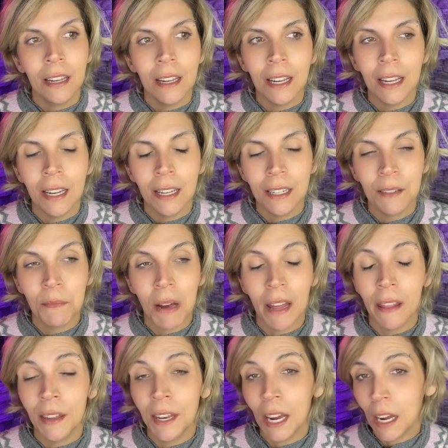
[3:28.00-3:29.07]
And
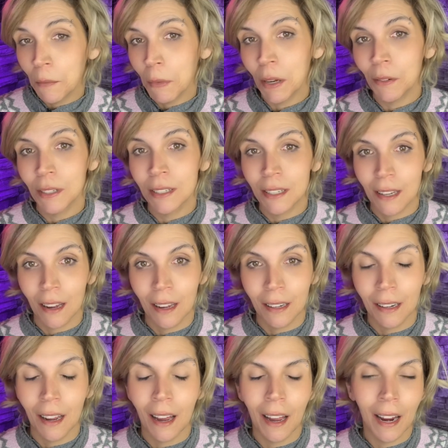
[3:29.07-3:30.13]
by the time I was
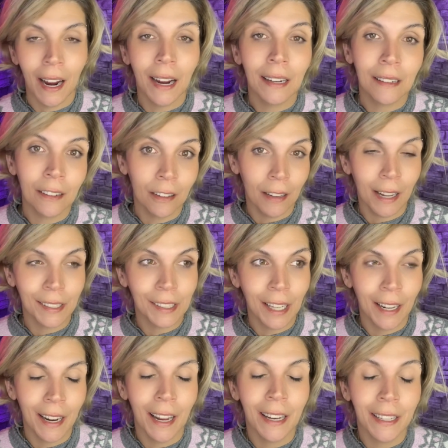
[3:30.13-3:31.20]
done, I had
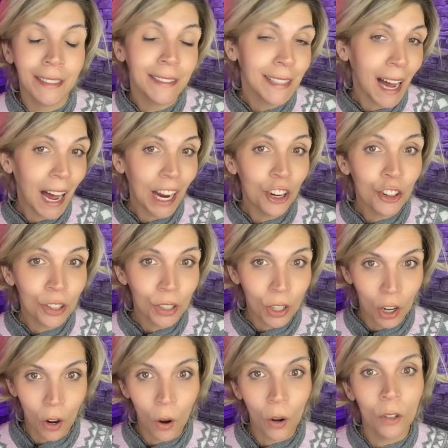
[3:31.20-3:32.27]
collected an entire
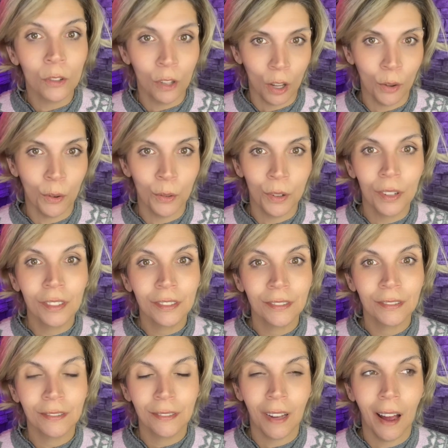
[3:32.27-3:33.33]
carload
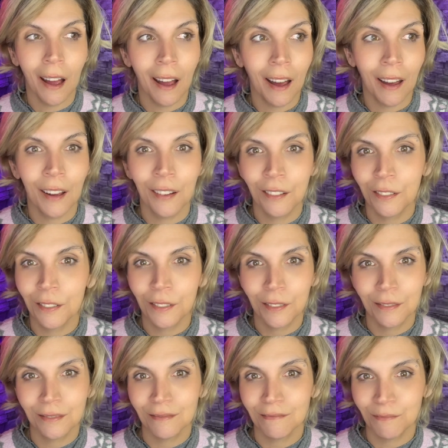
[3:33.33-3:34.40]
of
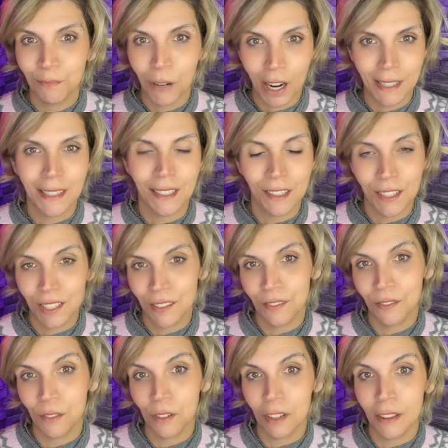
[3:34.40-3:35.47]
presents
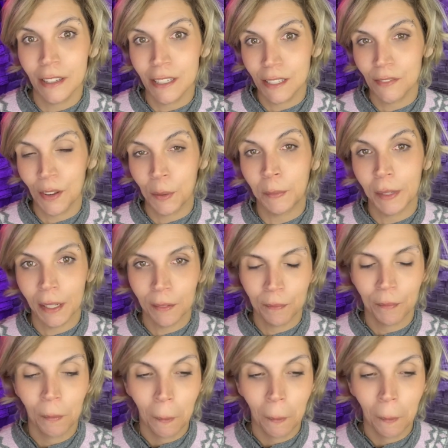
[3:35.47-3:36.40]
for this family.